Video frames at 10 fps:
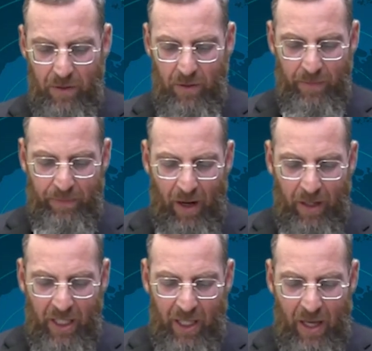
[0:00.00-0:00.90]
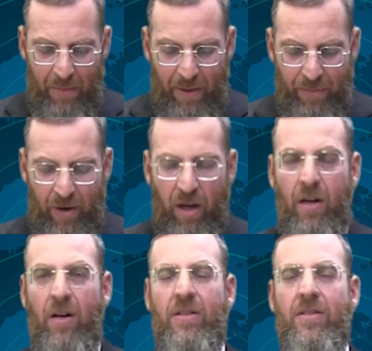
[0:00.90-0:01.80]
Ubaki
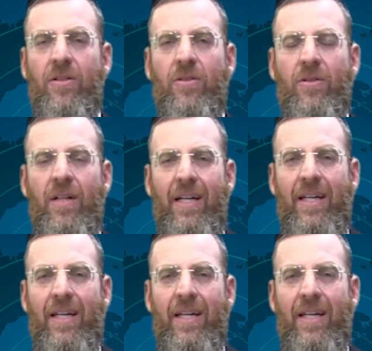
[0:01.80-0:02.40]
Bebrachos Hu.